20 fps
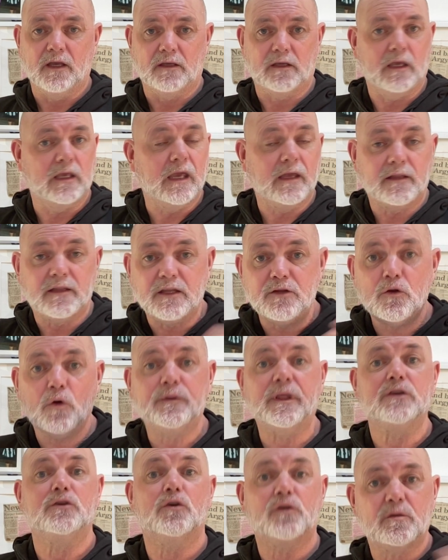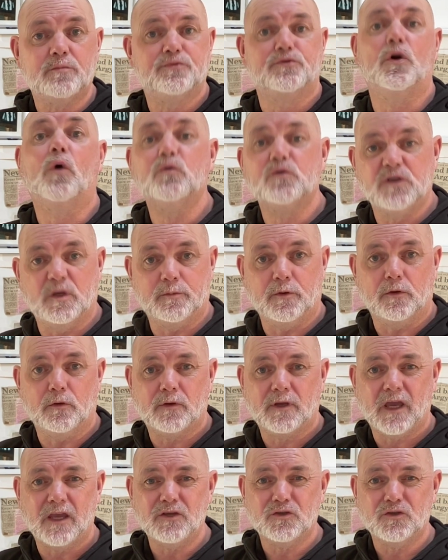they know that you're approachable, okay?